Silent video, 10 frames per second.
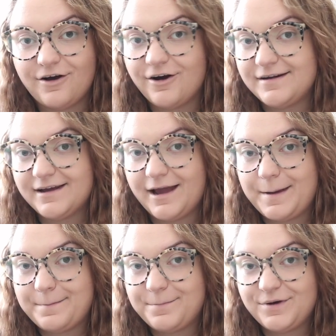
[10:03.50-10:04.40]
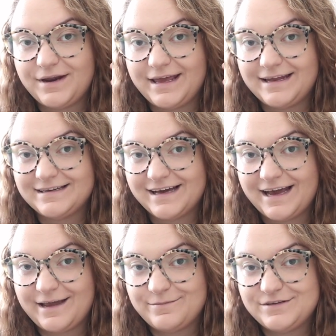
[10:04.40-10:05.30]
a hard time putting in
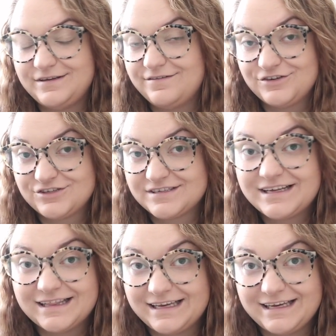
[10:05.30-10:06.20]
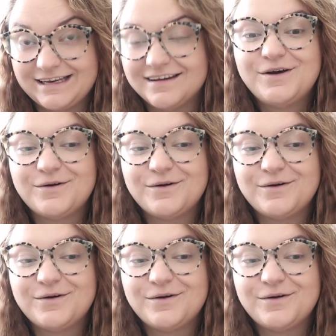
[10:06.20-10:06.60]
time to even just clean